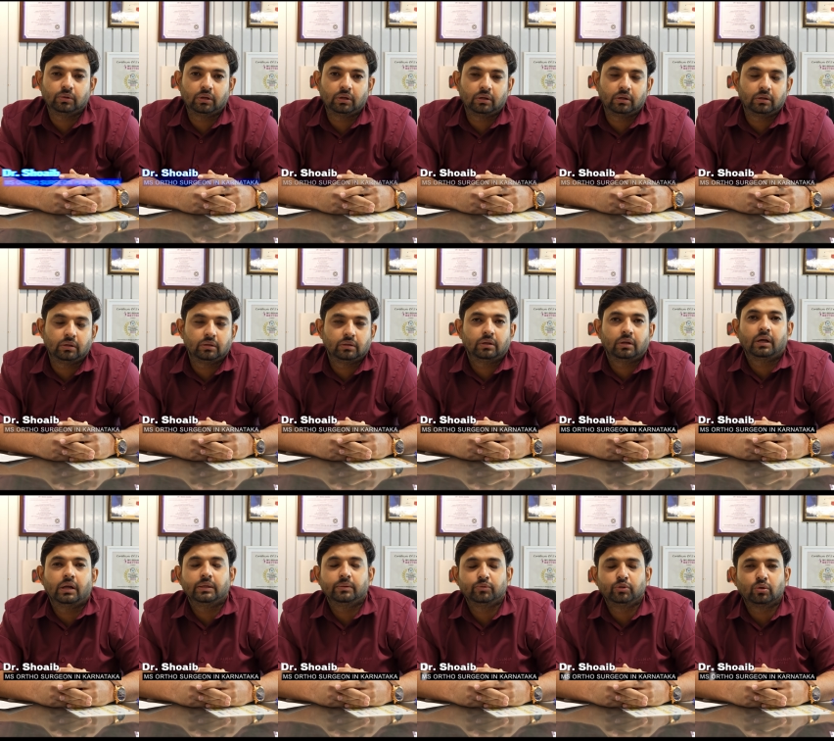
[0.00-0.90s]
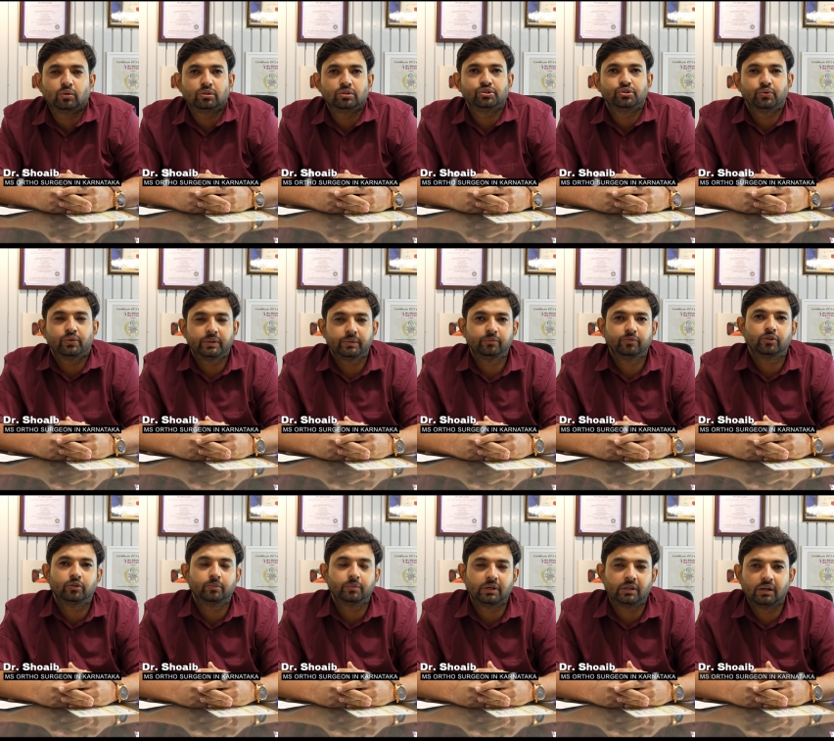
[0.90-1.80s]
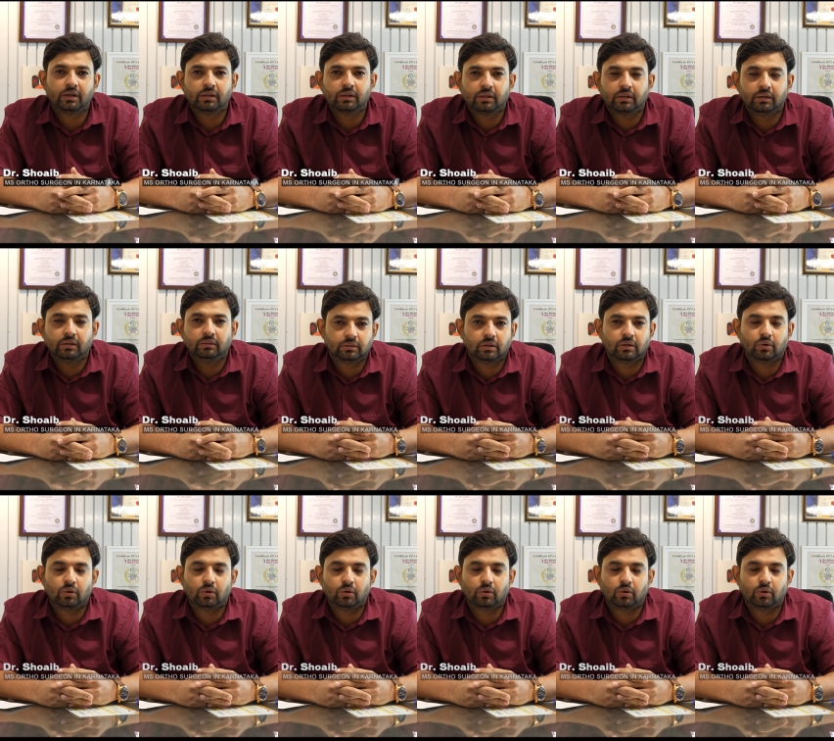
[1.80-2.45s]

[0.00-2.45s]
uh, I am Dr. Shoaib from Karnataka,